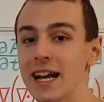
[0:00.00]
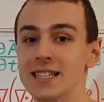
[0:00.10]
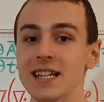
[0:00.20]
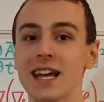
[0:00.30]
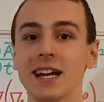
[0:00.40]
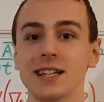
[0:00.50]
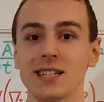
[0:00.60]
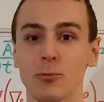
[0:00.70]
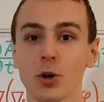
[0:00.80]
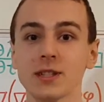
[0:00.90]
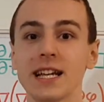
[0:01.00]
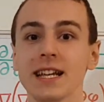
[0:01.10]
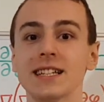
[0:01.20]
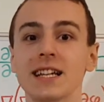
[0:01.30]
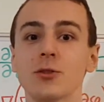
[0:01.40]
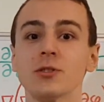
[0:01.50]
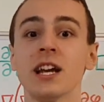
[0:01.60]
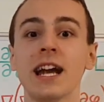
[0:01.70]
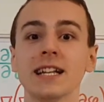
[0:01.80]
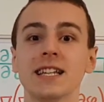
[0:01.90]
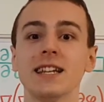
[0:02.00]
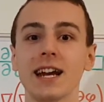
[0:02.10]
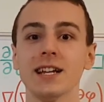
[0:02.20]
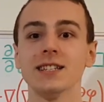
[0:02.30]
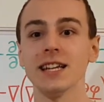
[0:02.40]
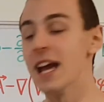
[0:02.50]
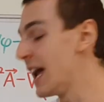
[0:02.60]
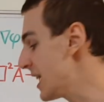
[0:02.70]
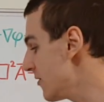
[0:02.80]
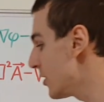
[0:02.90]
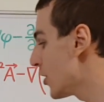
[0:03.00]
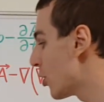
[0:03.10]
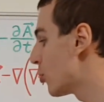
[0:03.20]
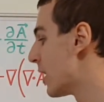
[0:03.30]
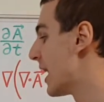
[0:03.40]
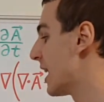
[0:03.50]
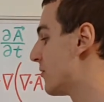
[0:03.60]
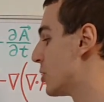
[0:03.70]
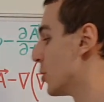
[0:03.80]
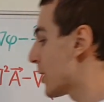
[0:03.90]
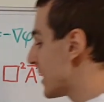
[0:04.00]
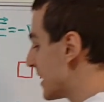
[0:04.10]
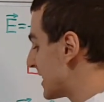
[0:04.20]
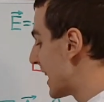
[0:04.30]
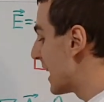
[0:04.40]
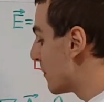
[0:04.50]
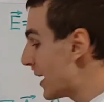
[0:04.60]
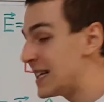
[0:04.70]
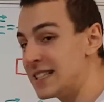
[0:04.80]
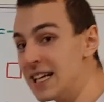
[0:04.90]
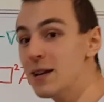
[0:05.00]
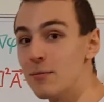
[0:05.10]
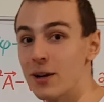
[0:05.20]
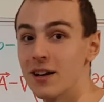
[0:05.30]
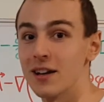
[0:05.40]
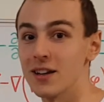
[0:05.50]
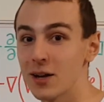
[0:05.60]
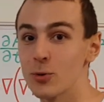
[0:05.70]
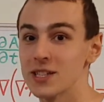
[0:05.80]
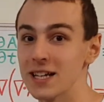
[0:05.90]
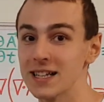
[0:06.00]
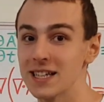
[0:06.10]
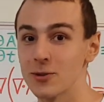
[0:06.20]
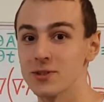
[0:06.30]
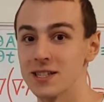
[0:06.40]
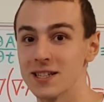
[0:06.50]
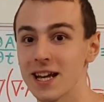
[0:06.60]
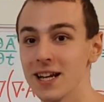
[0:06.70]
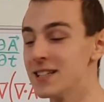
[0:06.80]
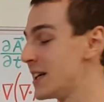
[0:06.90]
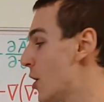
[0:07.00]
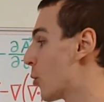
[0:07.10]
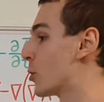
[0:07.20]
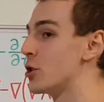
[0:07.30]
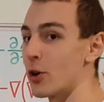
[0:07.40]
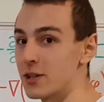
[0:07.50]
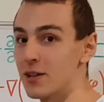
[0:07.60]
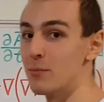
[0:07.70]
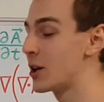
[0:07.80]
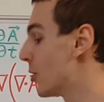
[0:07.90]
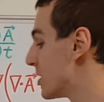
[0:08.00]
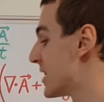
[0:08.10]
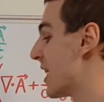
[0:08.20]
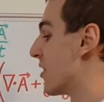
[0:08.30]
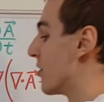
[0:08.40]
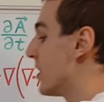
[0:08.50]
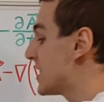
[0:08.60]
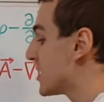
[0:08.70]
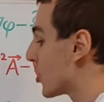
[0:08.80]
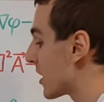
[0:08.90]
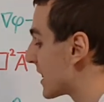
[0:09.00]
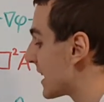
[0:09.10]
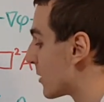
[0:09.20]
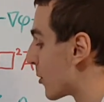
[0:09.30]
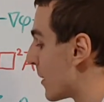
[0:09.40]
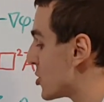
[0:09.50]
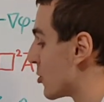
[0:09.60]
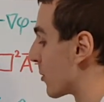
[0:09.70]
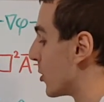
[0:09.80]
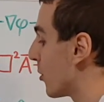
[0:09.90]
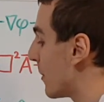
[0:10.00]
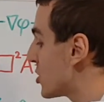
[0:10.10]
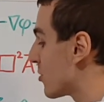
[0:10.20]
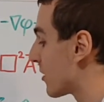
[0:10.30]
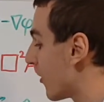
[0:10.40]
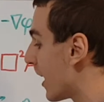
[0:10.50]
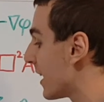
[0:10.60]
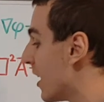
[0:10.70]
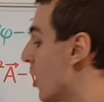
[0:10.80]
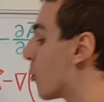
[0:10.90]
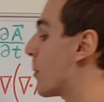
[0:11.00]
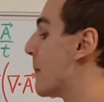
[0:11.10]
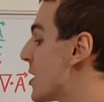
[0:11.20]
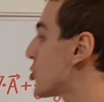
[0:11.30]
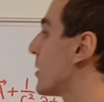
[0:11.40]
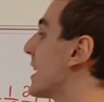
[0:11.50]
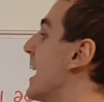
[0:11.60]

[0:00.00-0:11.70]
instantaneously. We're not sending signals instantaneously, even though if you look at this, it may seem like we're sending signals instantaneously. We're not, because this is not the thing that we're measuring. We're not measuring phi, we're measuring